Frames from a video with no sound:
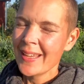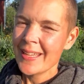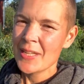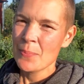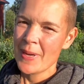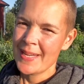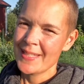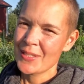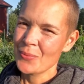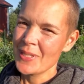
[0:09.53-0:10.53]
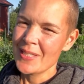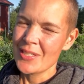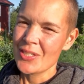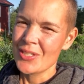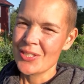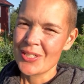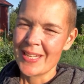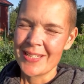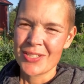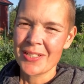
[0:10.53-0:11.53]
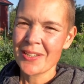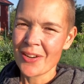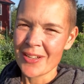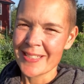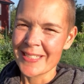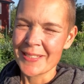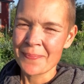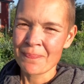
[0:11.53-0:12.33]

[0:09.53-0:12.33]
in my Swedish kitchen garden.